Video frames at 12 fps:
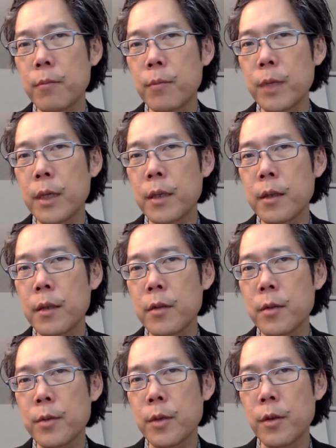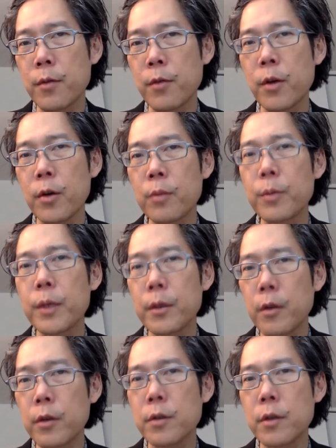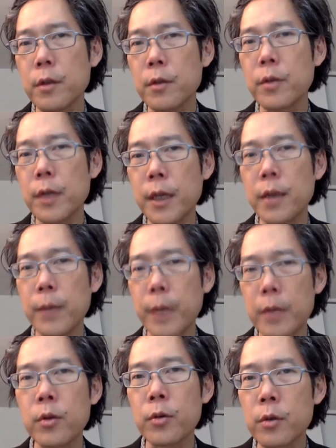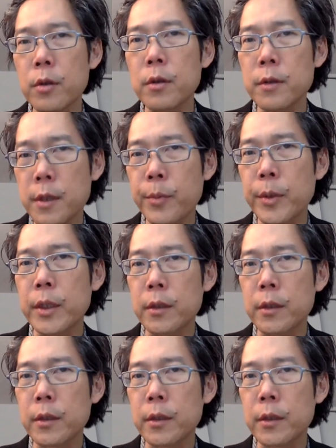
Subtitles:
in terms of their role, but also thinking about older siblings.